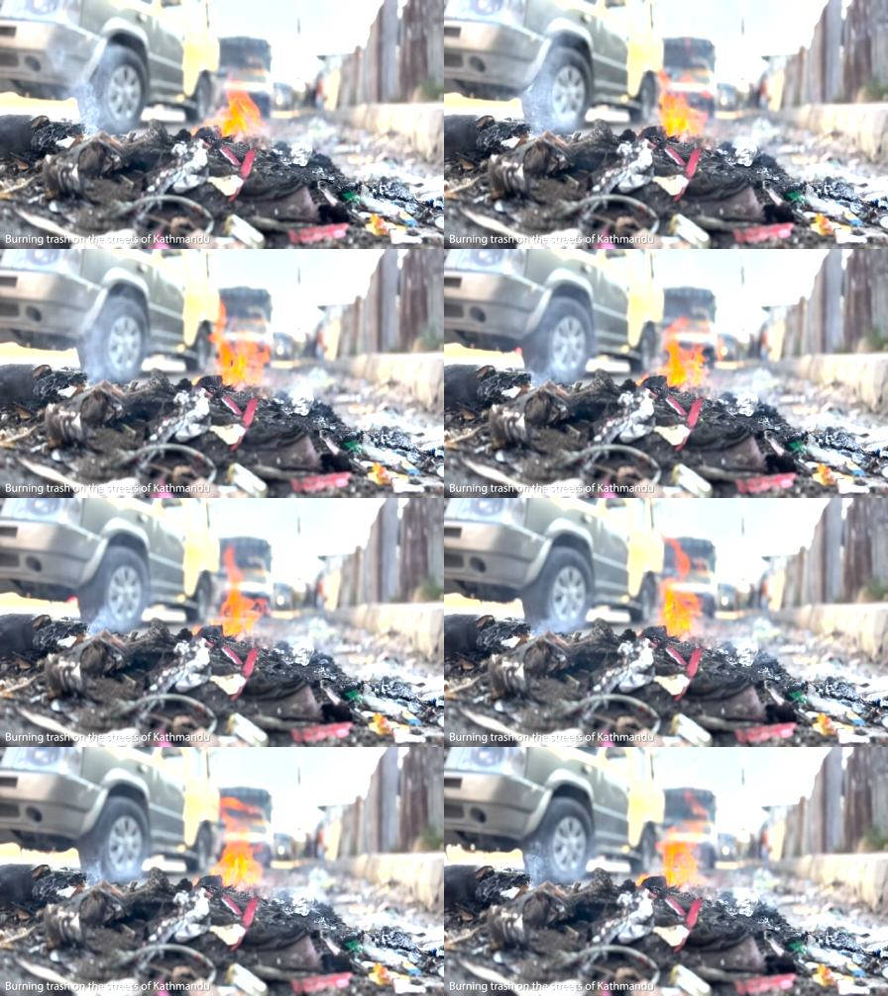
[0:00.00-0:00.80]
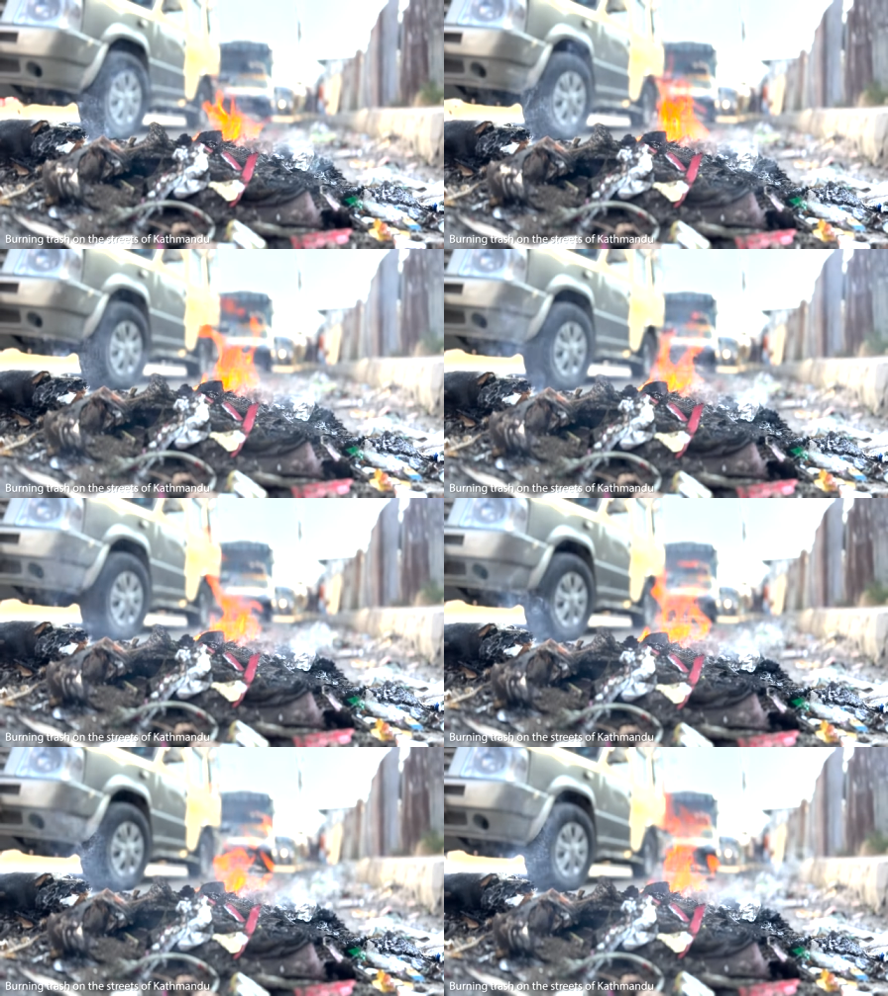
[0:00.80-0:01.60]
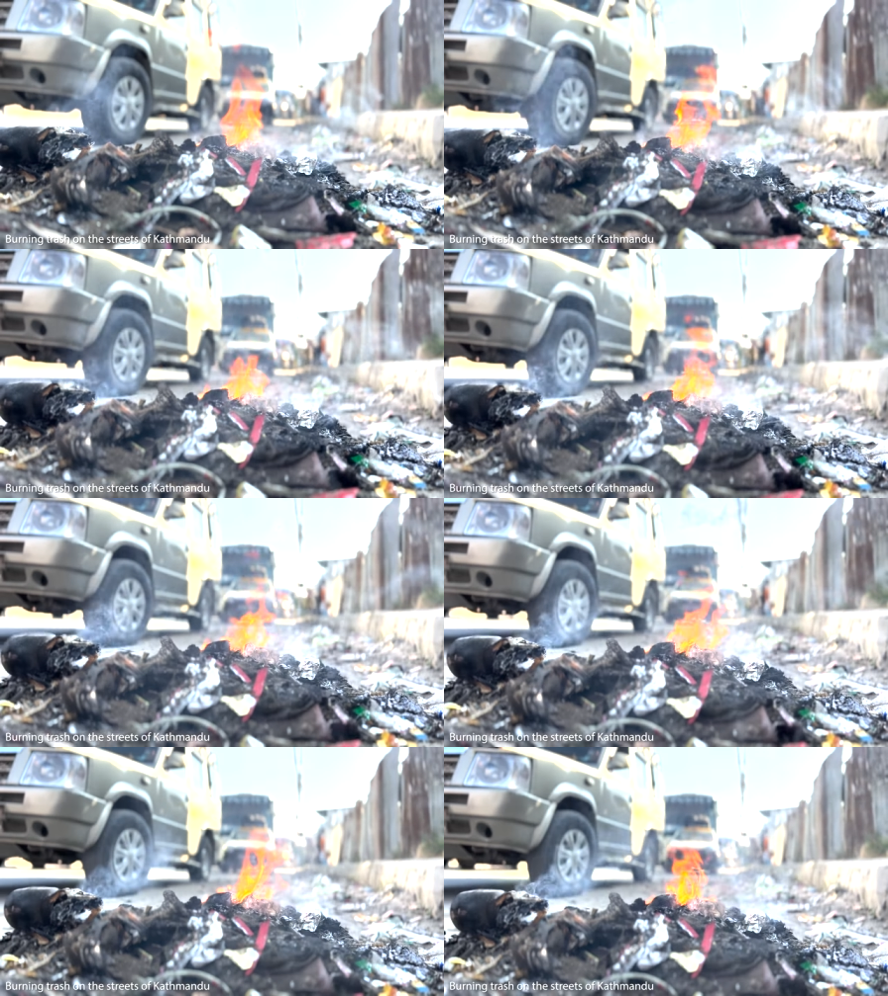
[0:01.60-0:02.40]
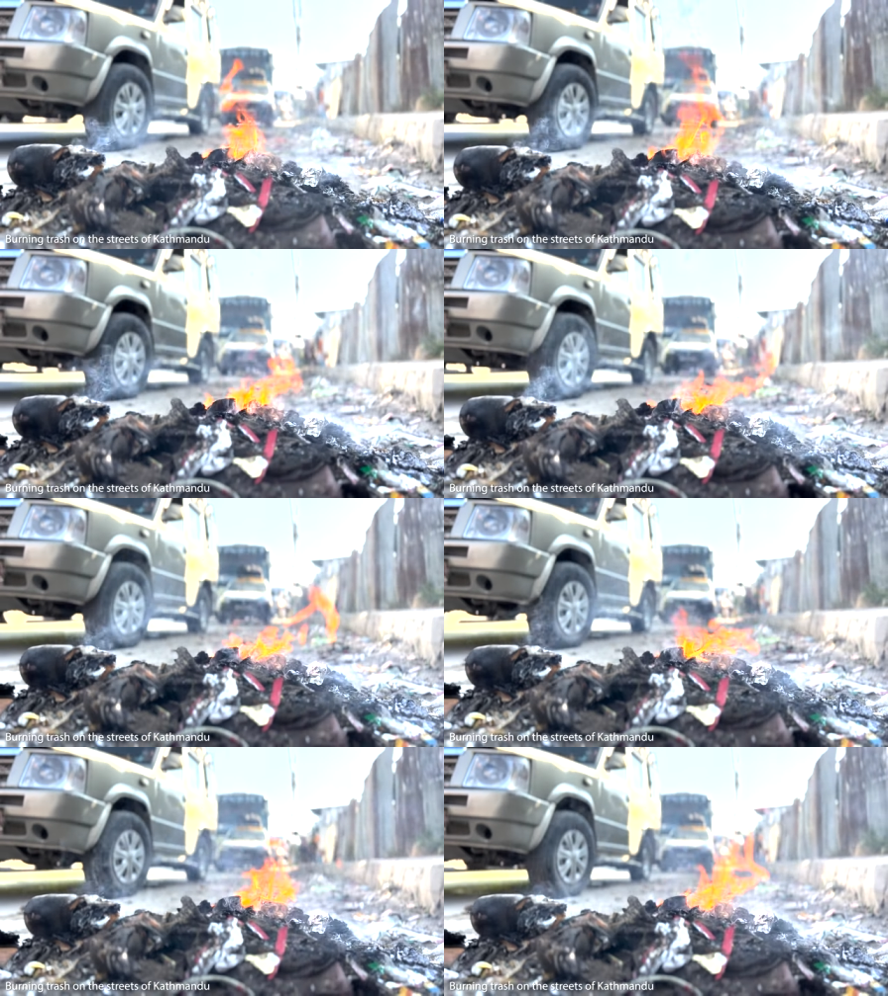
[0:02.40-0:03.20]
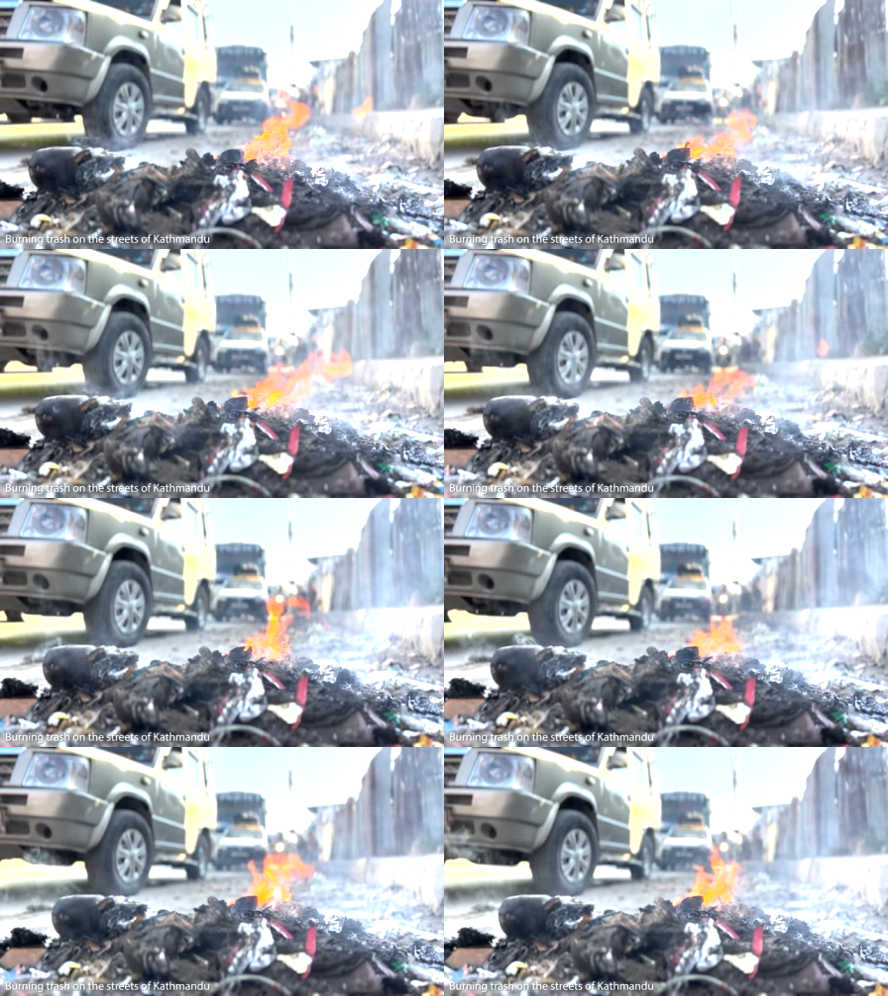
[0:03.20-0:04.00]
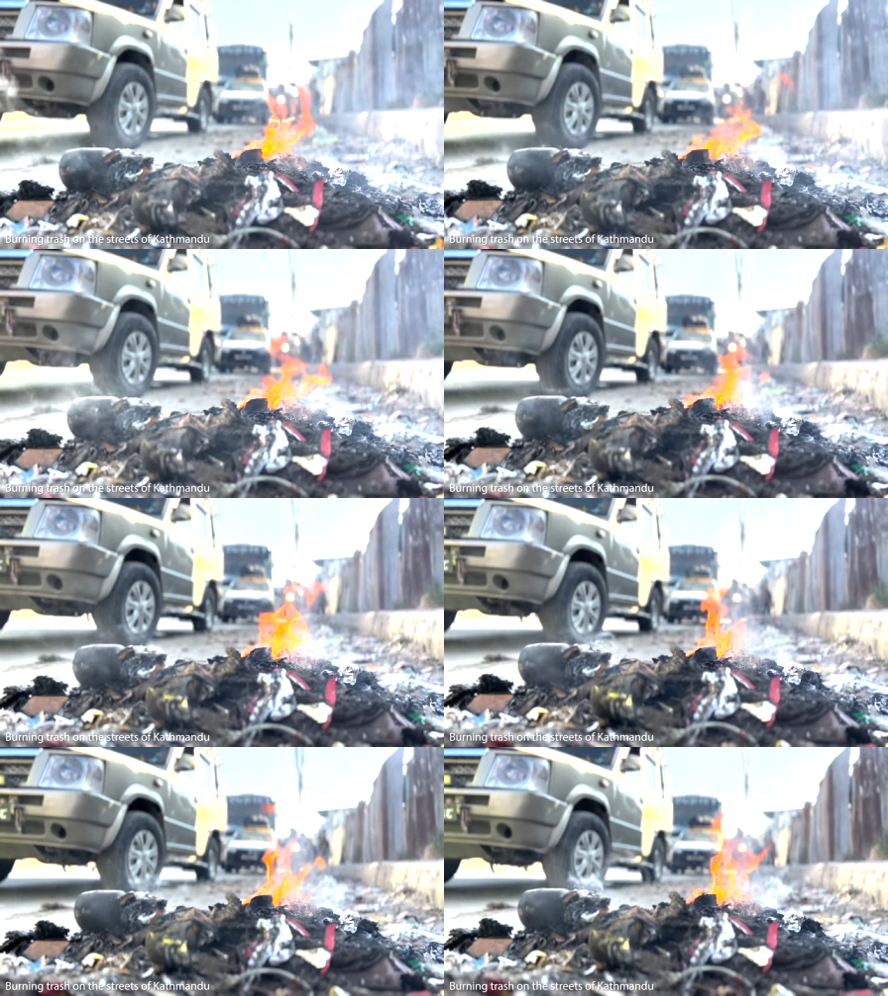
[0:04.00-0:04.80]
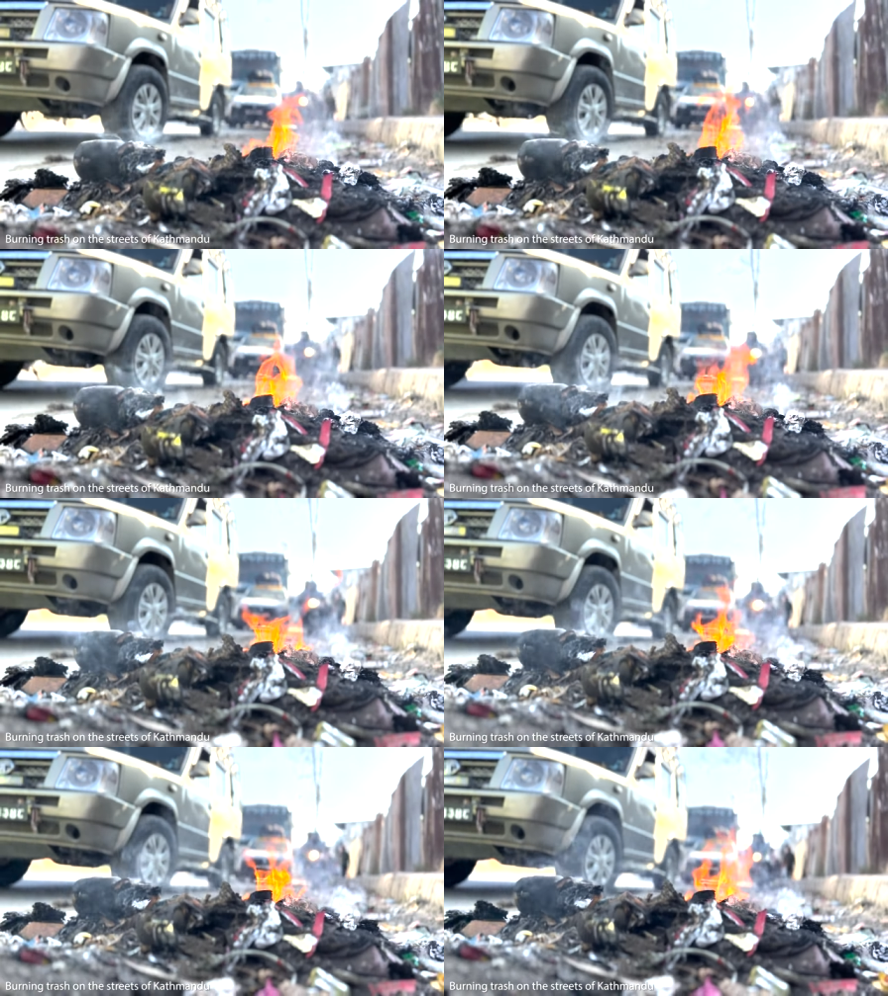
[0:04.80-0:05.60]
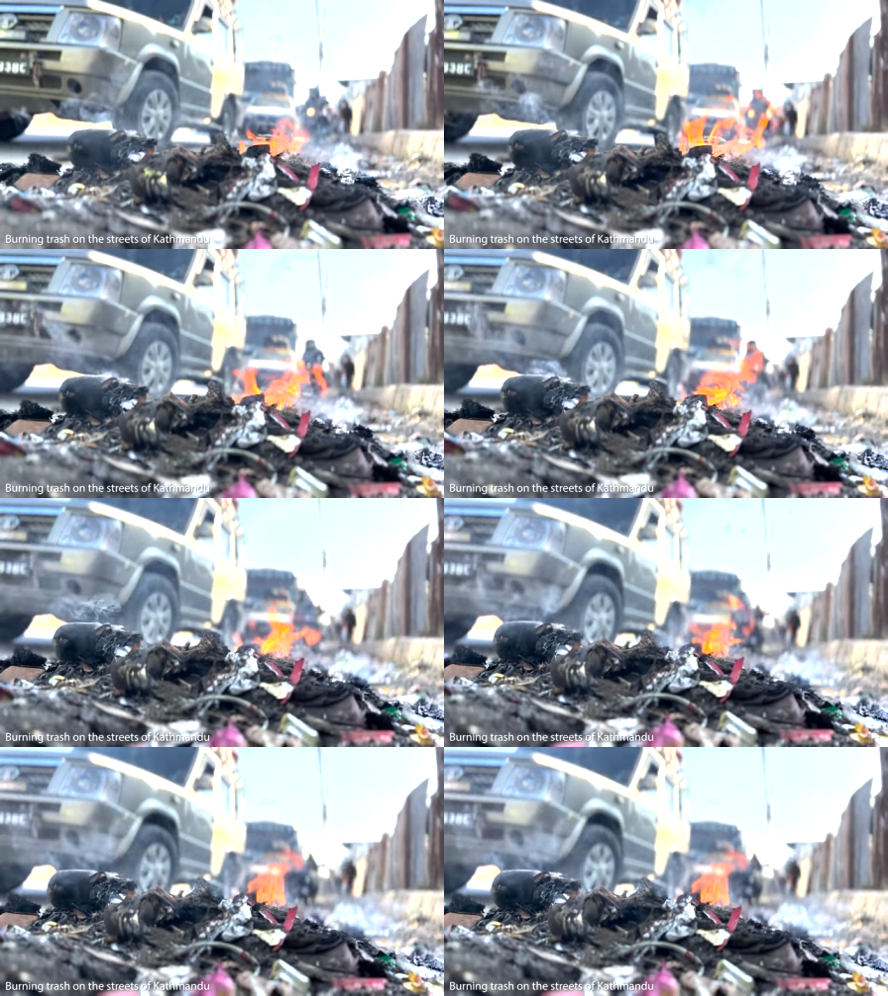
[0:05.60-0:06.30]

uh, is, is horrible for the environment, of course, to burn it, but that's outside my pay grade, and the government of